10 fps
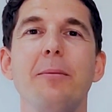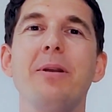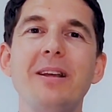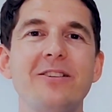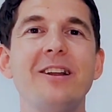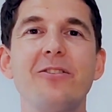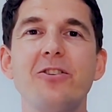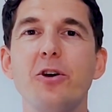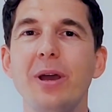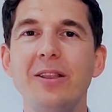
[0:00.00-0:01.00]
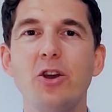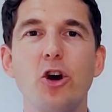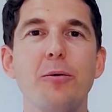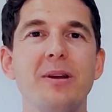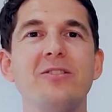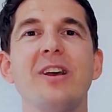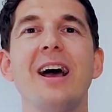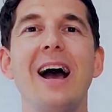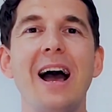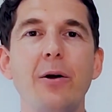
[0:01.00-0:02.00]
Please let us know in the comments
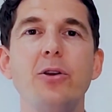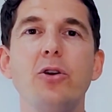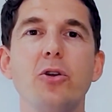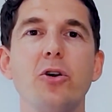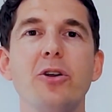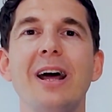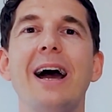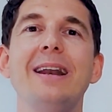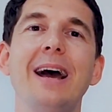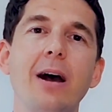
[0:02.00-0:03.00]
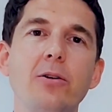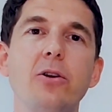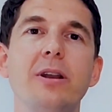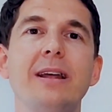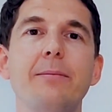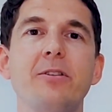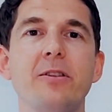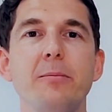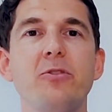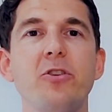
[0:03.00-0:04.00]
how you got on and how you
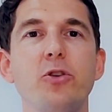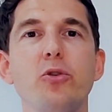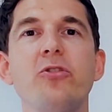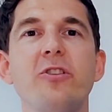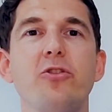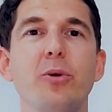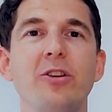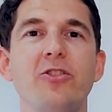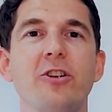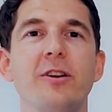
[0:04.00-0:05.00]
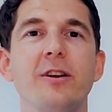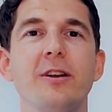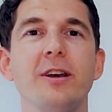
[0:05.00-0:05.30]
adapted them to your situation.